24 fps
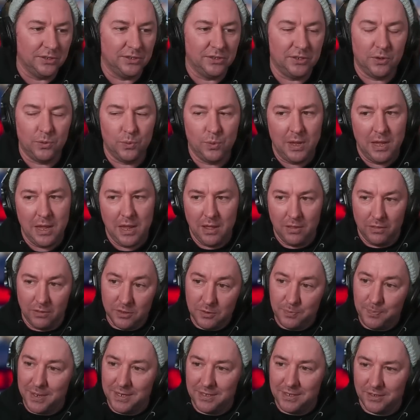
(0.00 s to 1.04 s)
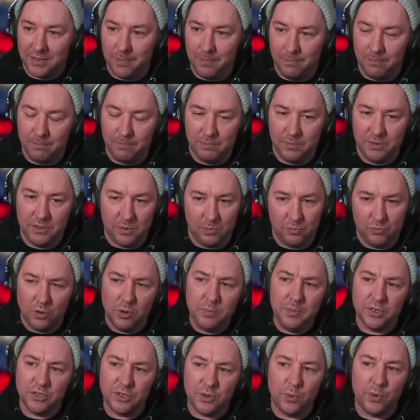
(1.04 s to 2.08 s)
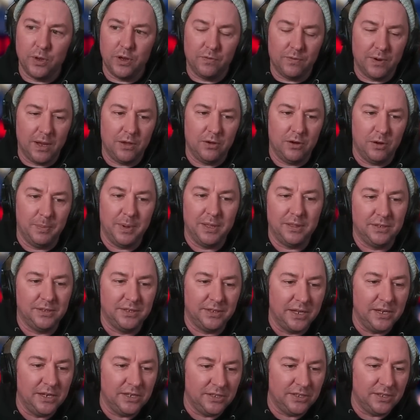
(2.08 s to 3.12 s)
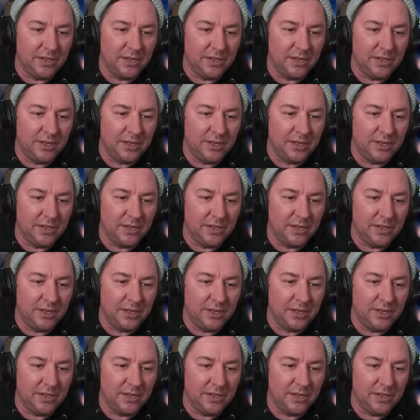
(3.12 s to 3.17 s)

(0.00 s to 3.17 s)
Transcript: So there's been some some rumors going around about the stage